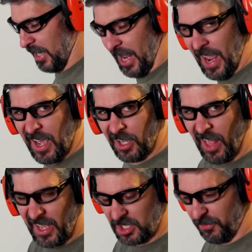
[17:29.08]
an
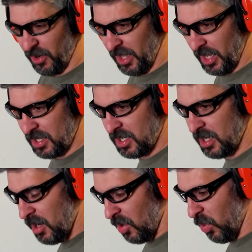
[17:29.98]
ALS for this,
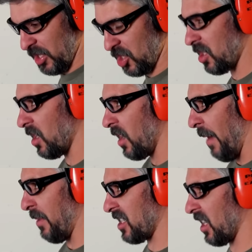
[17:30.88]
which
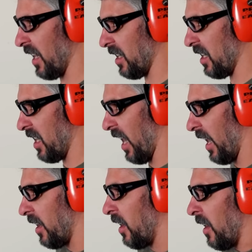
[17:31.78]
I'm excited to get.